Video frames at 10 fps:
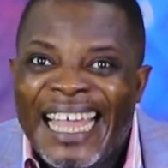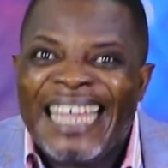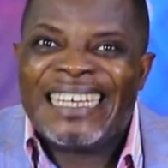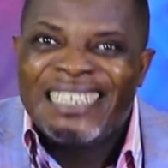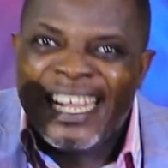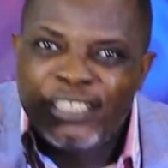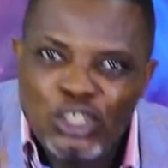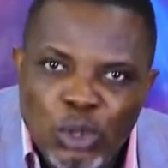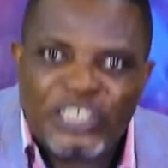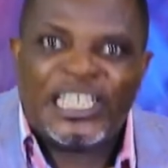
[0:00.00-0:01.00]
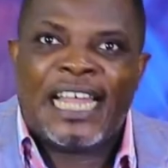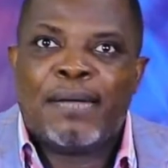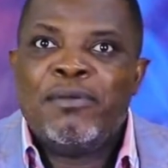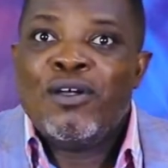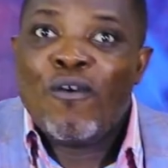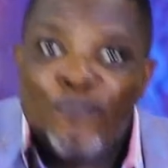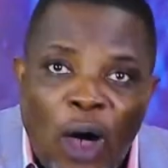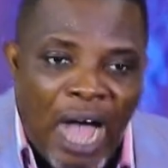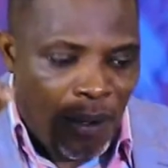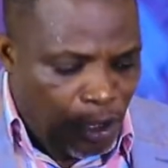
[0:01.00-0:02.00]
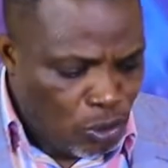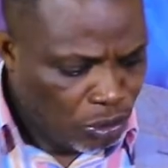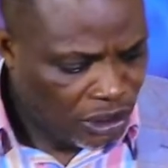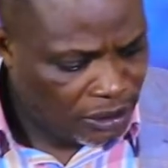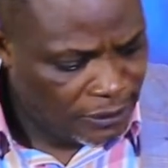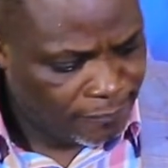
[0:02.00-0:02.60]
and use them for our good.